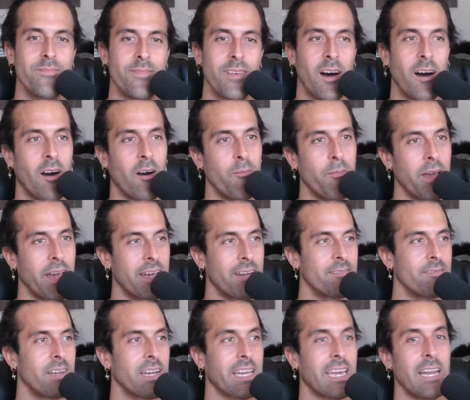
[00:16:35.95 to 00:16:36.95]
Oh,
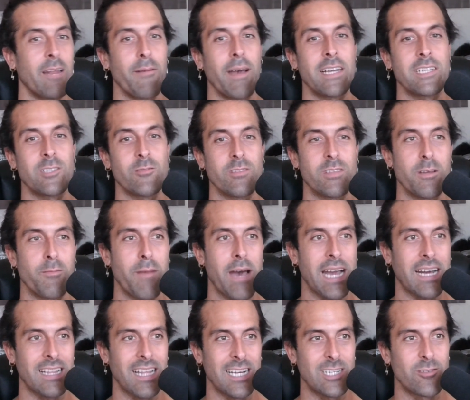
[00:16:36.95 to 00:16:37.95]
man, I can't imagine what the
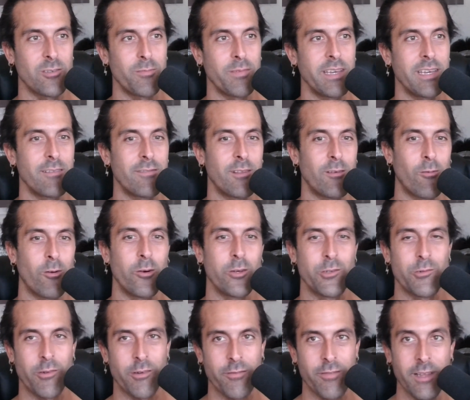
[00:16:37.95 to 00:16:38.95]
backlash would be if the
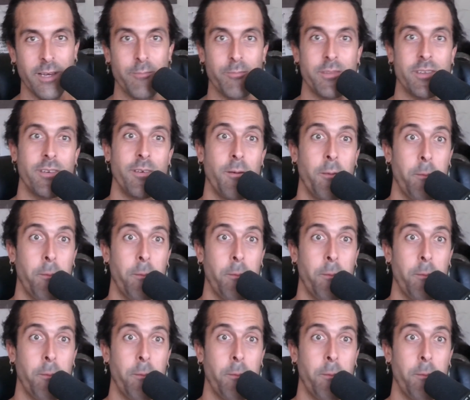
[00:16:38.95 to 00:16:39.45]
roles were flipped.